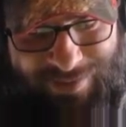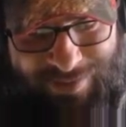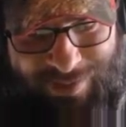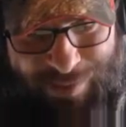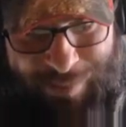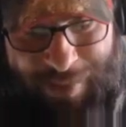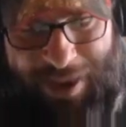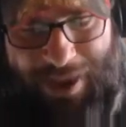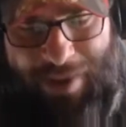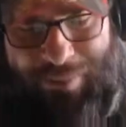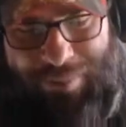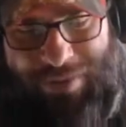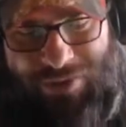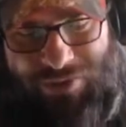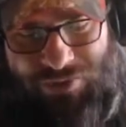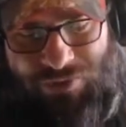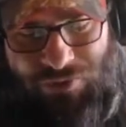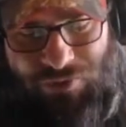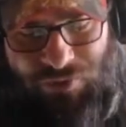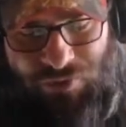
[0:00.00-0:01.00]
Come on,
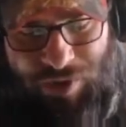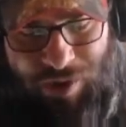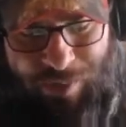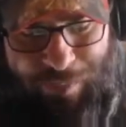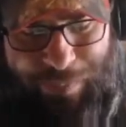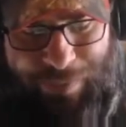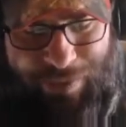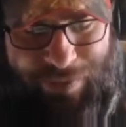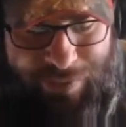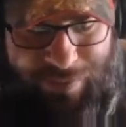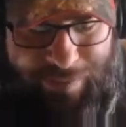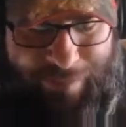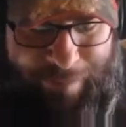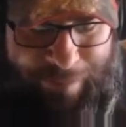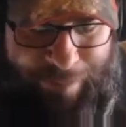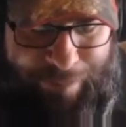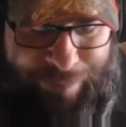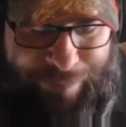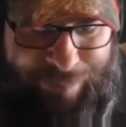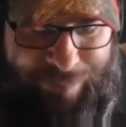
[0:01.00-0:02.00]
Mr. Trump.
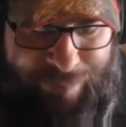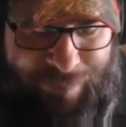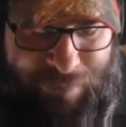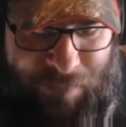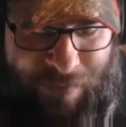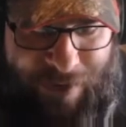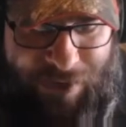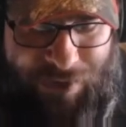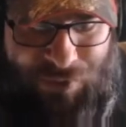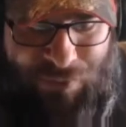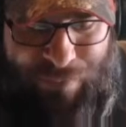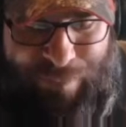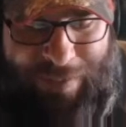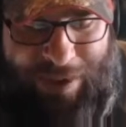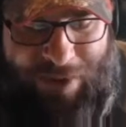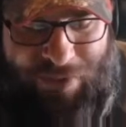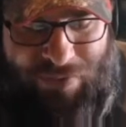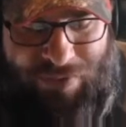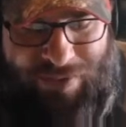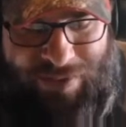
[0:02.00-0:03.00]
We could do
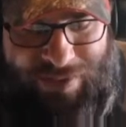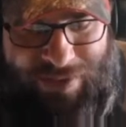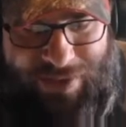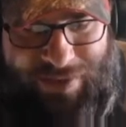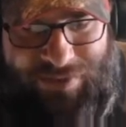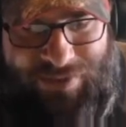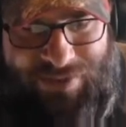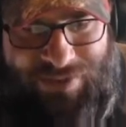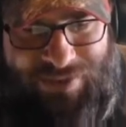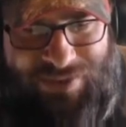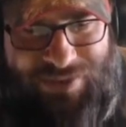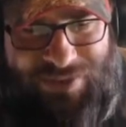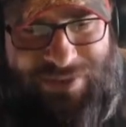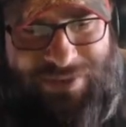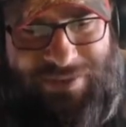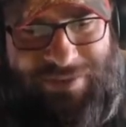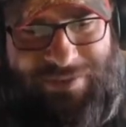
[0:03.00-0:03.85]
better than this.